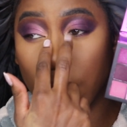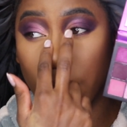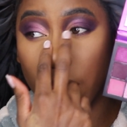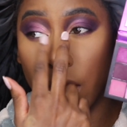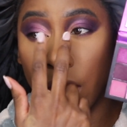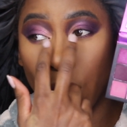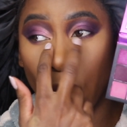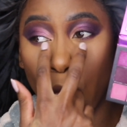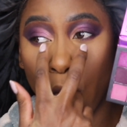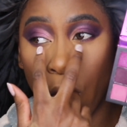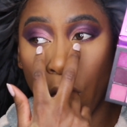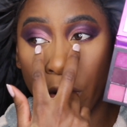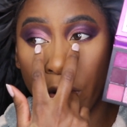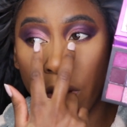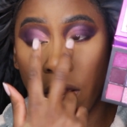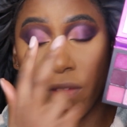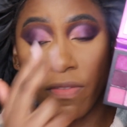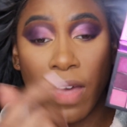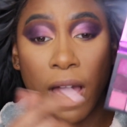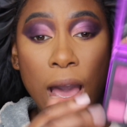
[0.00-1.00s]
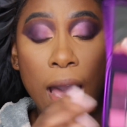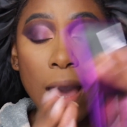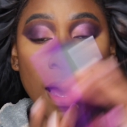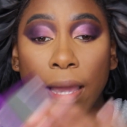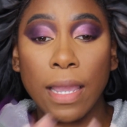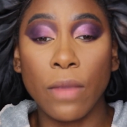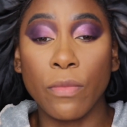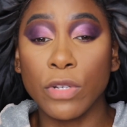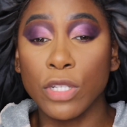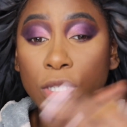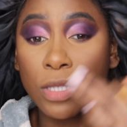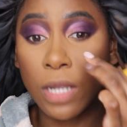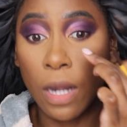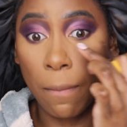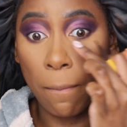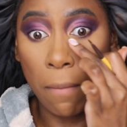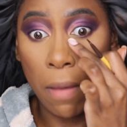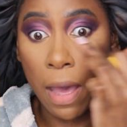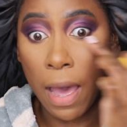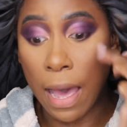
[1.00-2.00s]
in the inner corner of the eye, and we're just
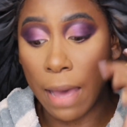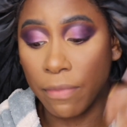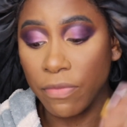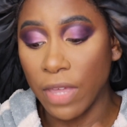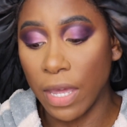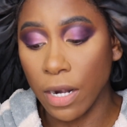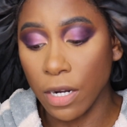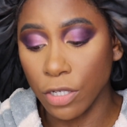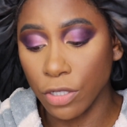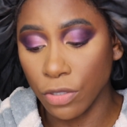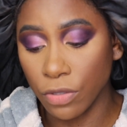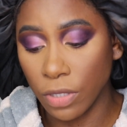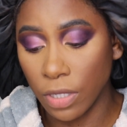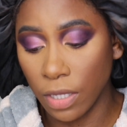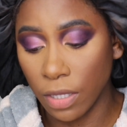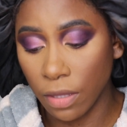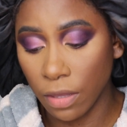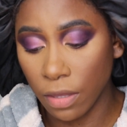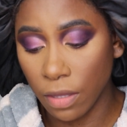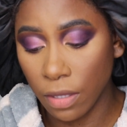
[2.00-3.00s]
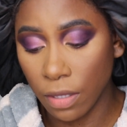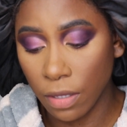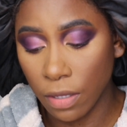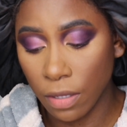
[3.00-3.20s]
gonna pop that underneath.